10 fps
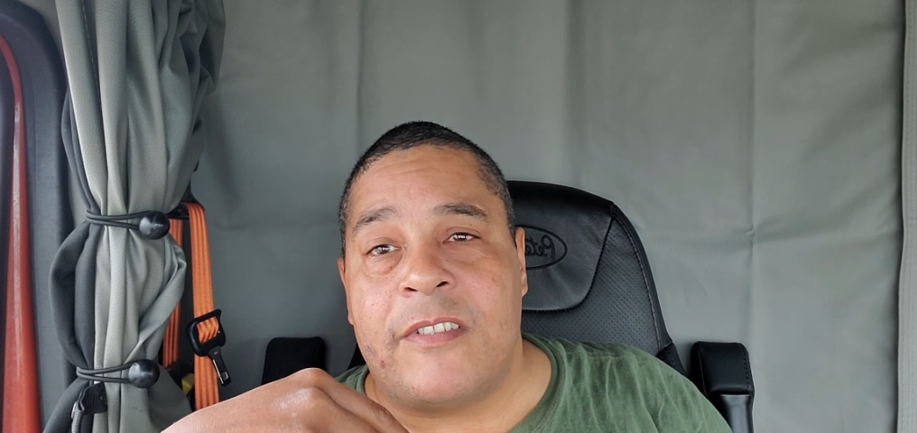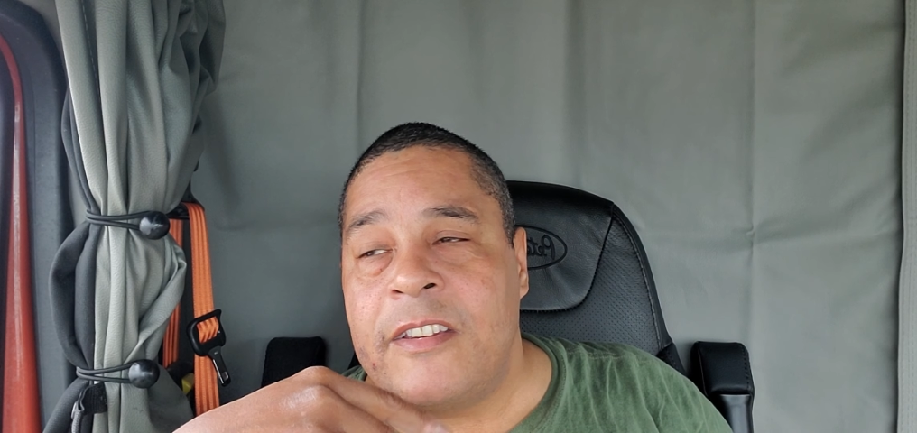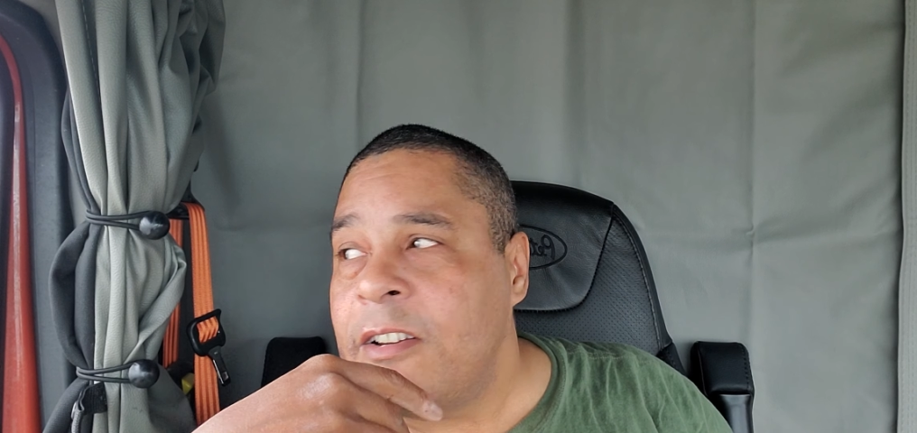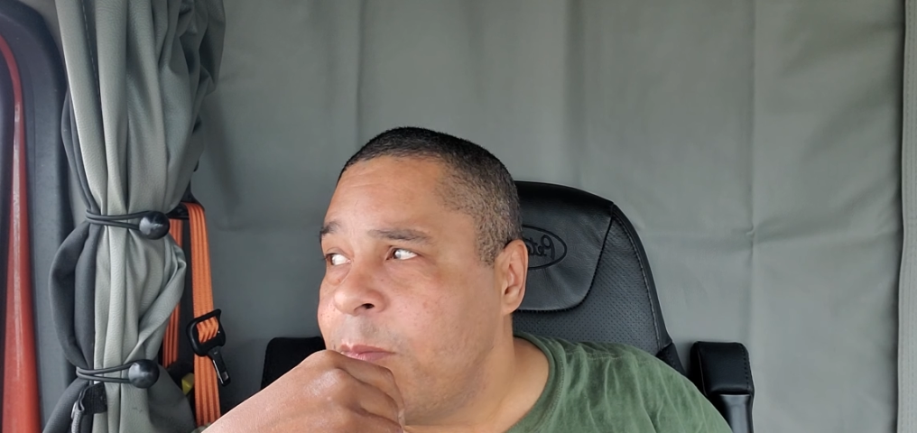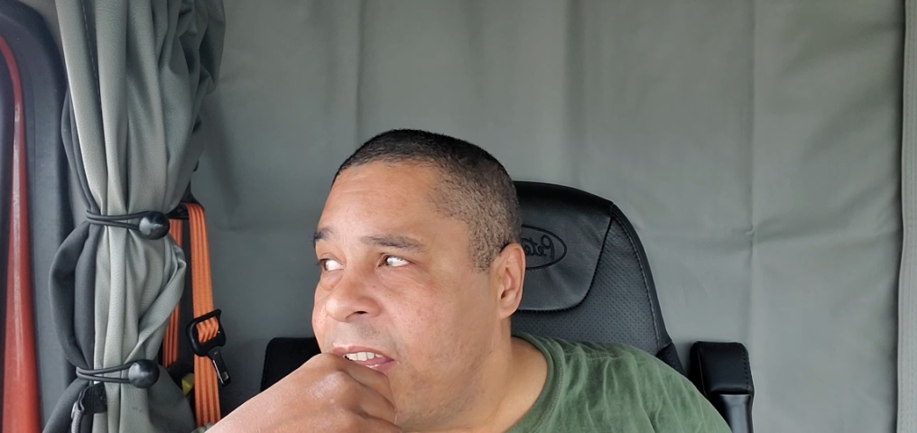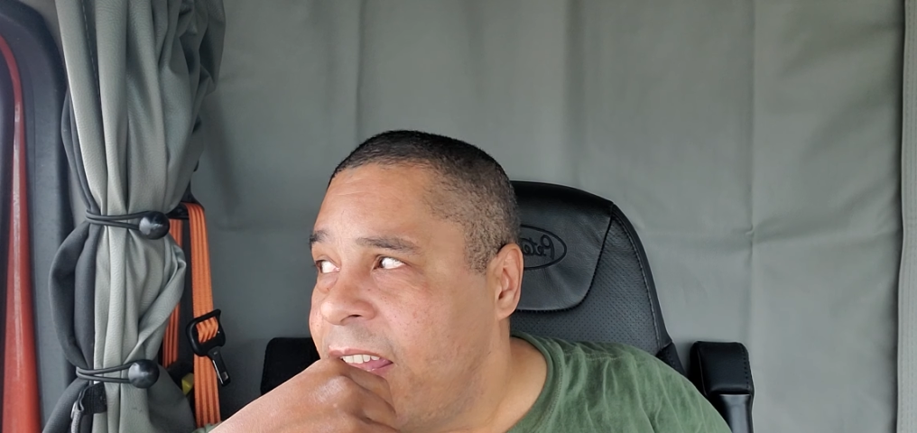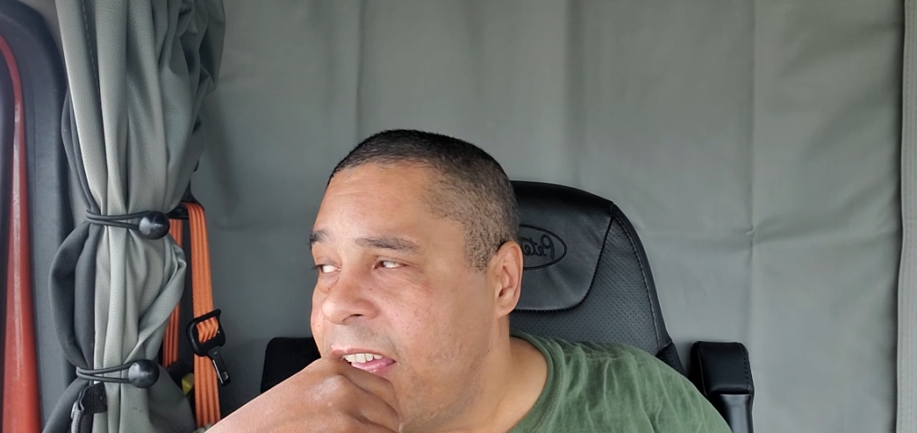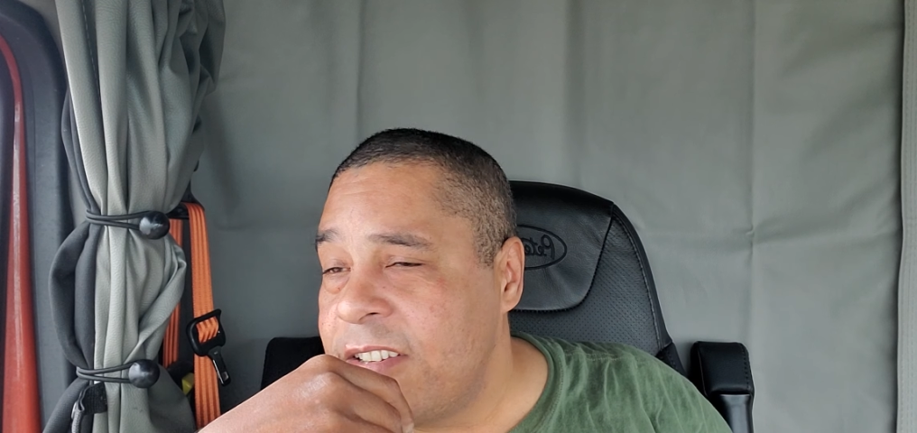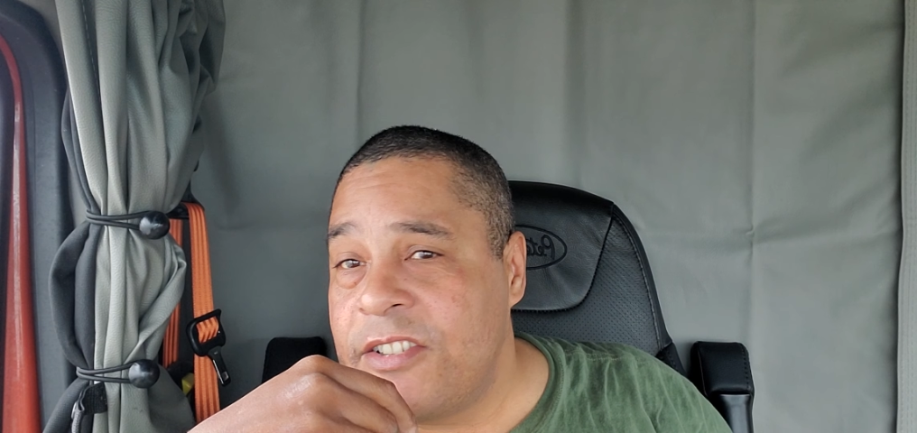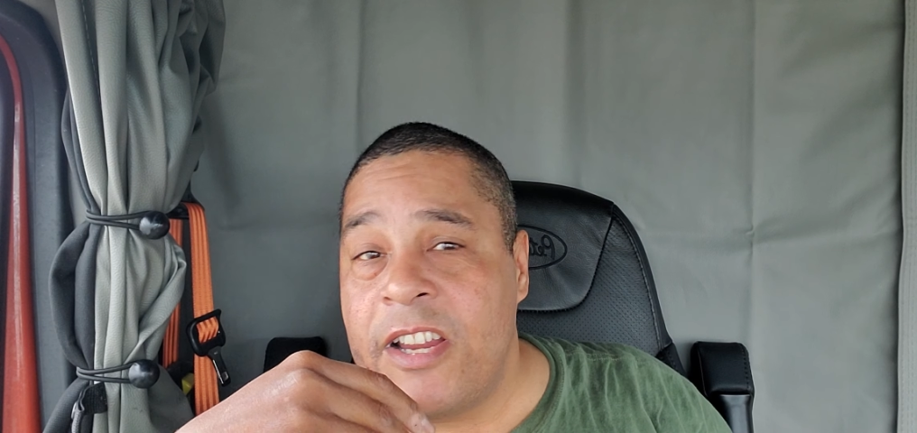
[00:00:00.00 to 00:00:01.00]
you know, my
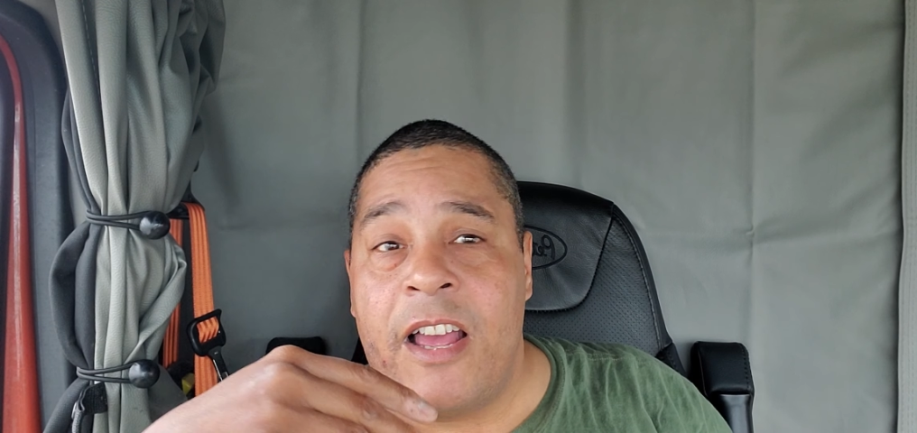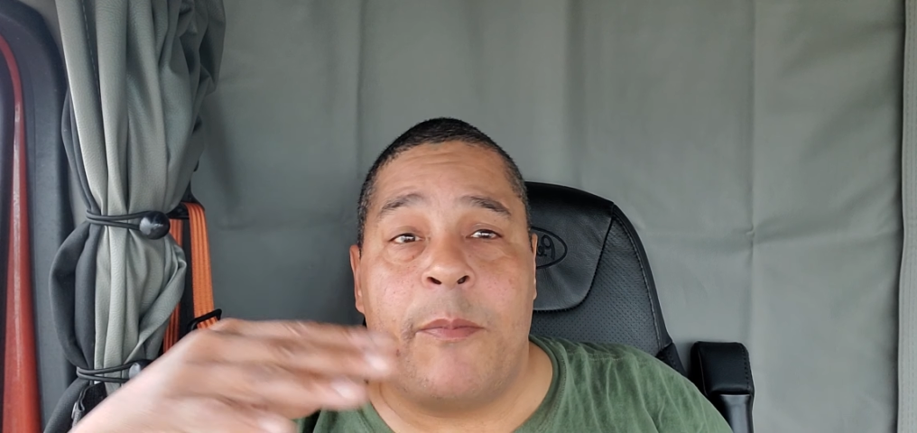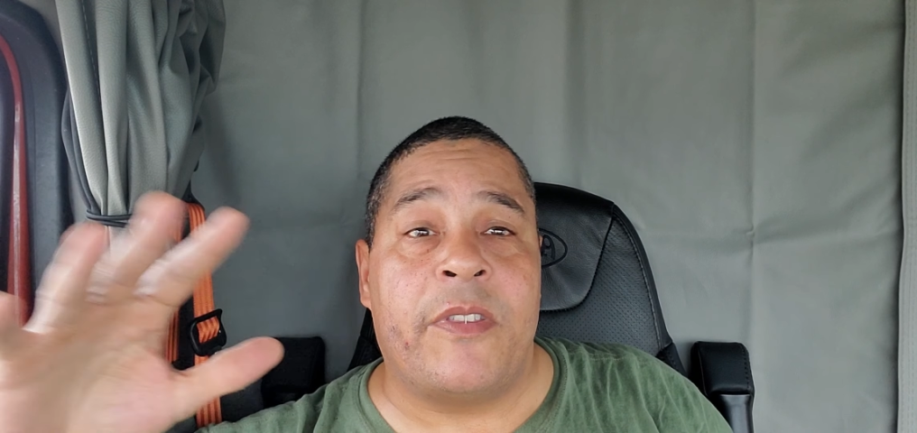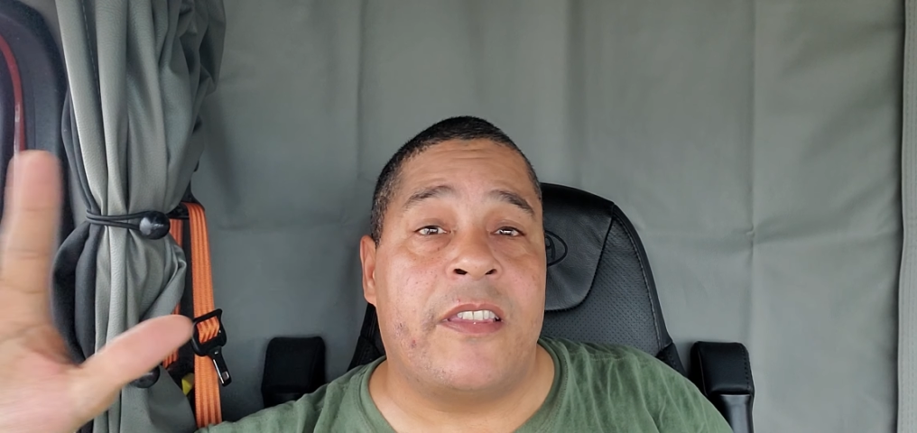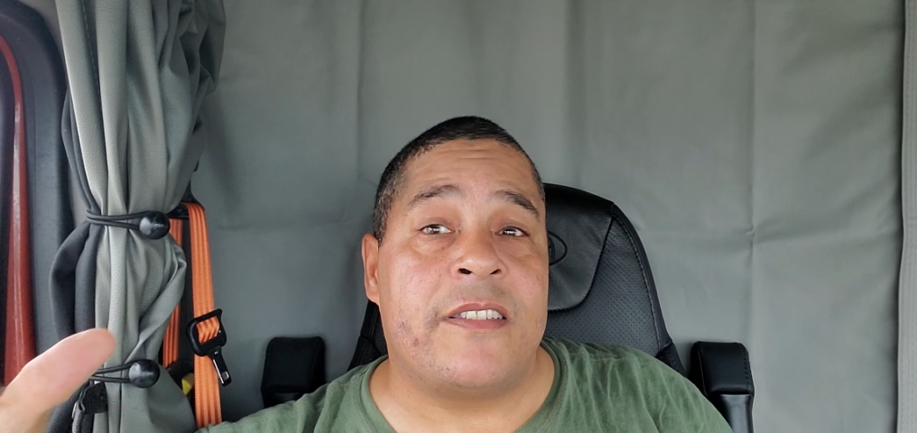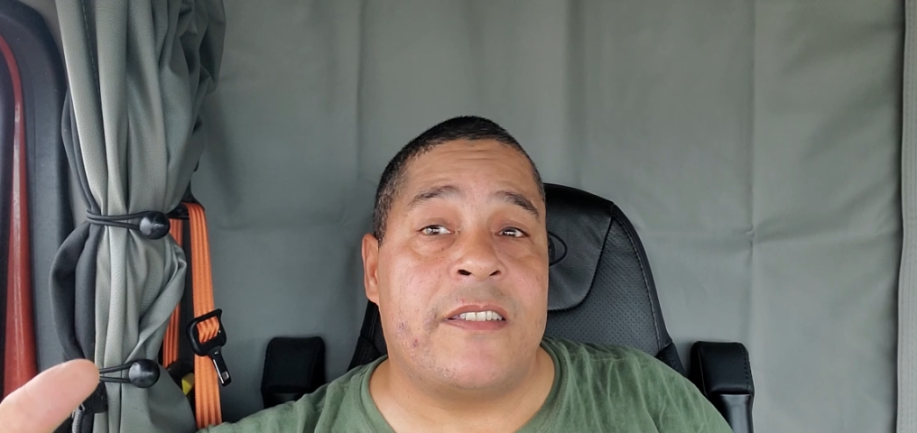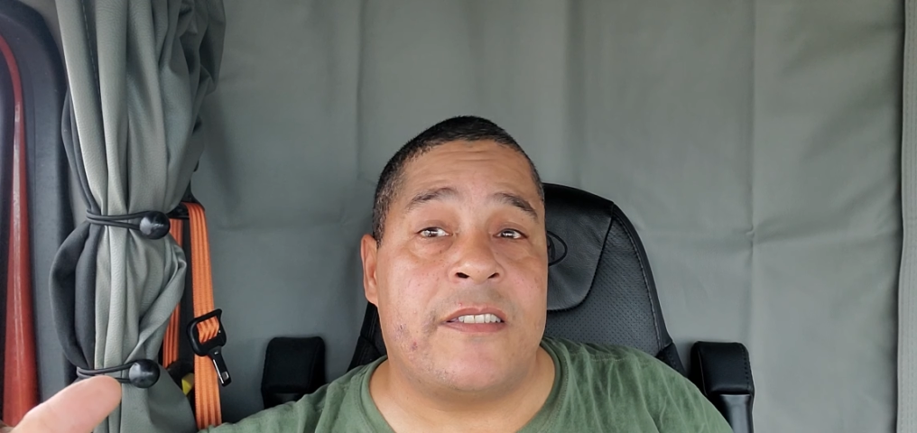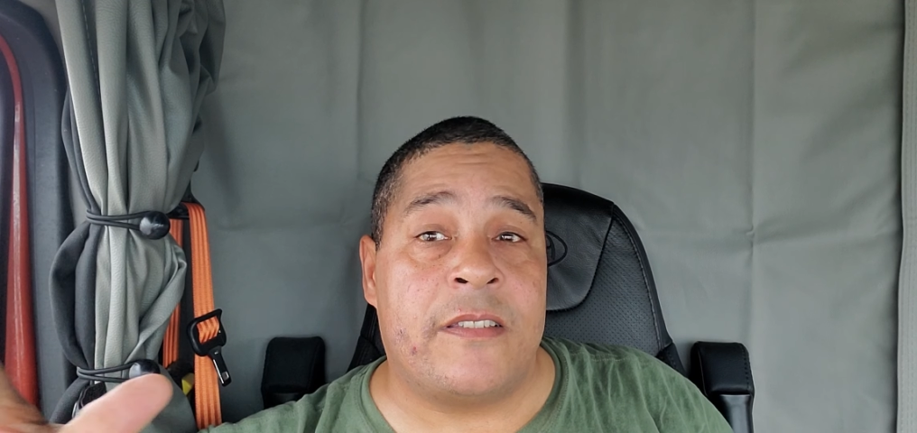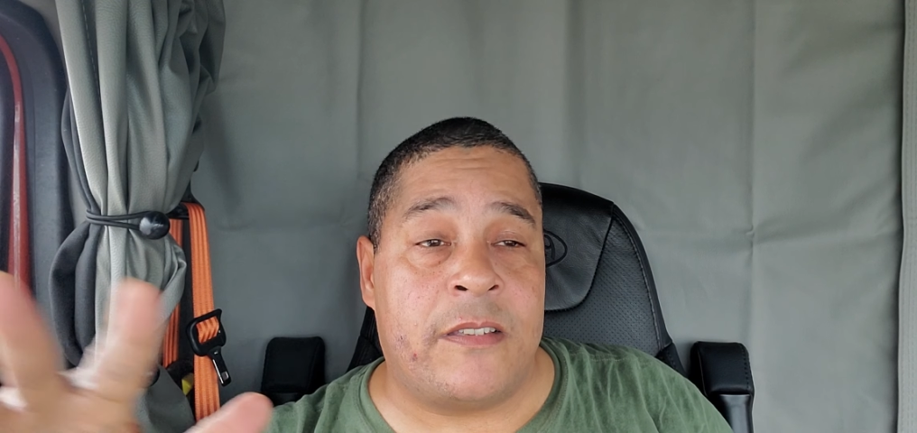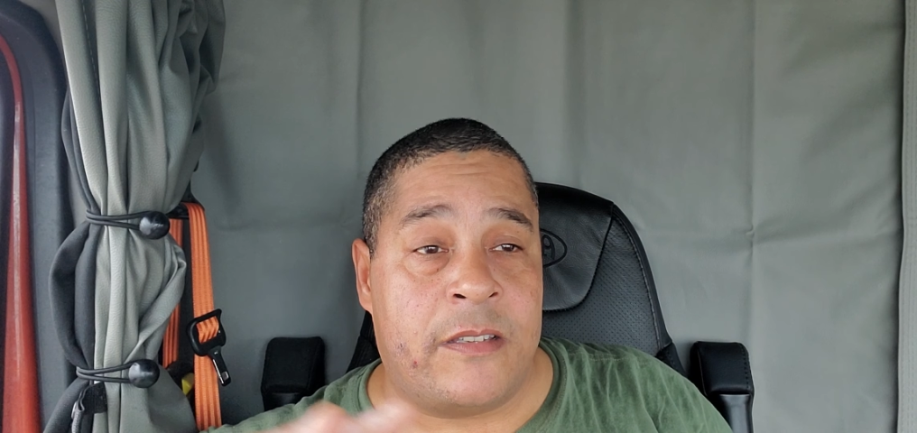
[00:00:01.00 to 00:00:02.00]
last job, and this
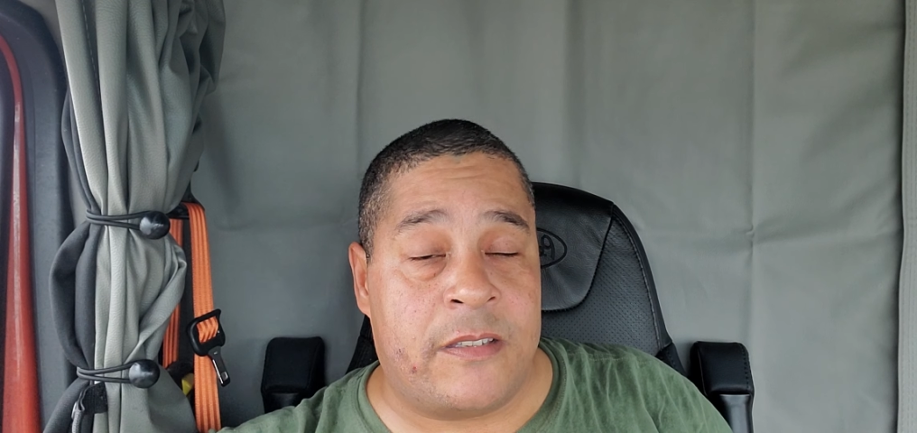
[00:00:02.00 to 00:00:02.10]
is